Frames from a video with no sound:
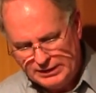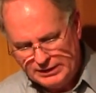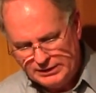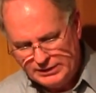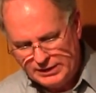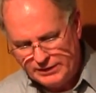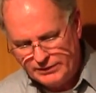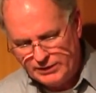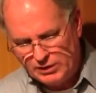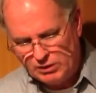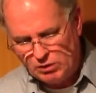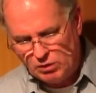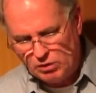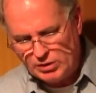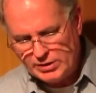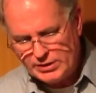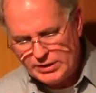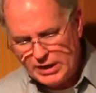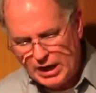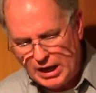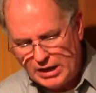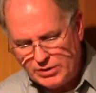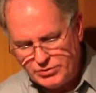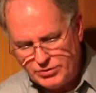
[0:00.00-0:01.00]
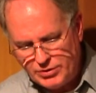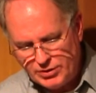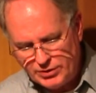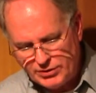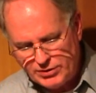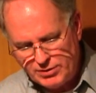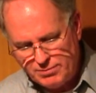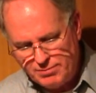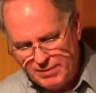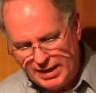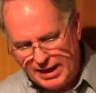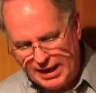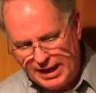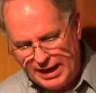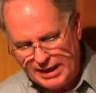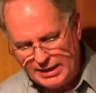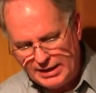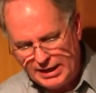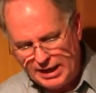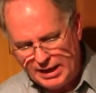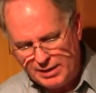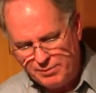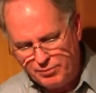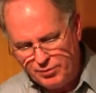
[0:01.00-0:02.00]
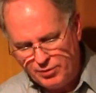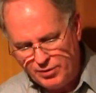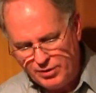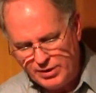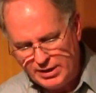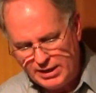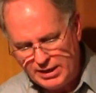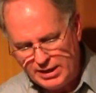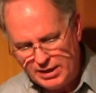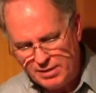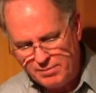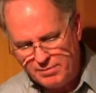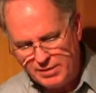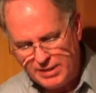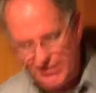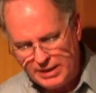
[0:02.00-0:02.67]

Then the Lord God took the man and put him